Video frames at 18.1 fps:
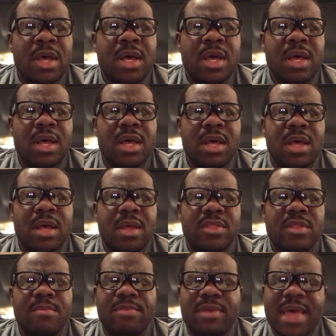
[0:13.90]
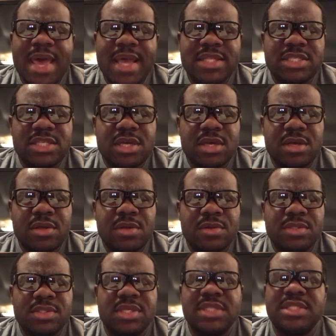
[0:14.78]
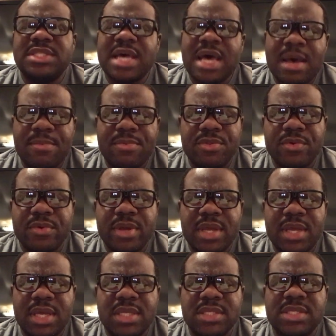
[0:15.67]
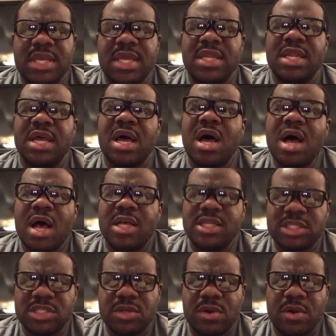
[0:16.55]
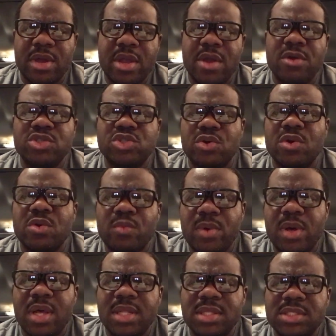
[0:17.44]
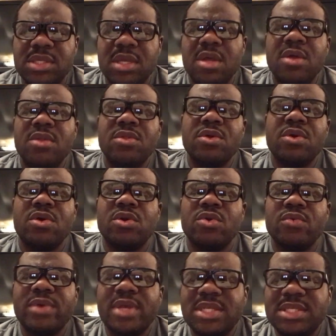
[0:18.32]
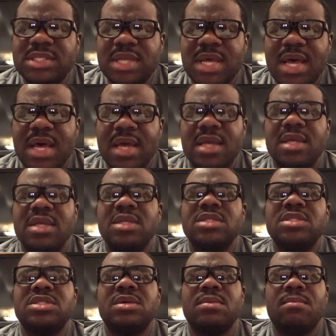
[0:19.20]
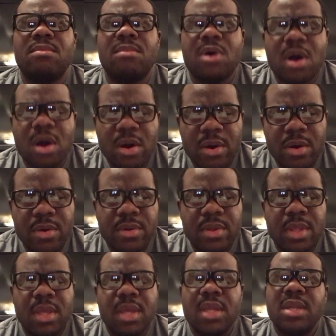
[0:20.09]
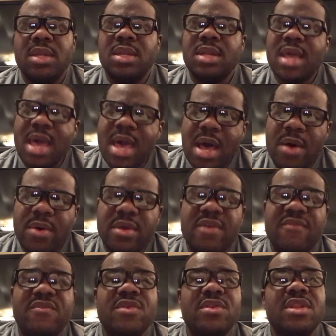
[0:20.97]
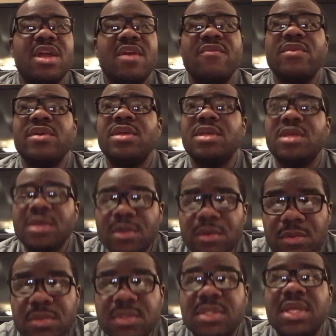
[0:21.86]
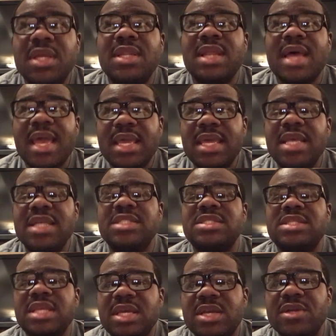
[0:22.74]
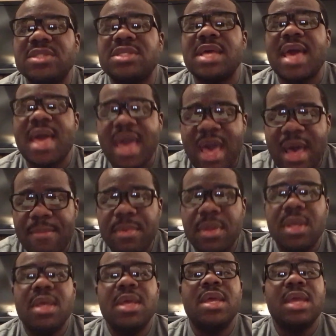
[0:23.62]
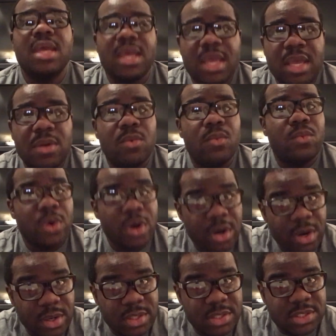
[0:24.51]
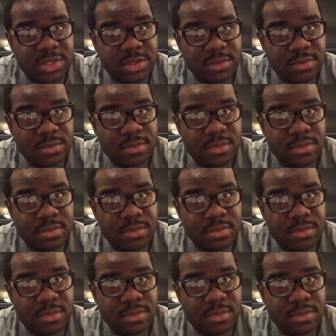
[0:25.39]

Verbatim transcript: uh, the Black Toes, the Top 3s, and the All-Star Air Jordan 1s. They're going to restock tomorrow. Now, if you never use the Nike Sneakers app, it works.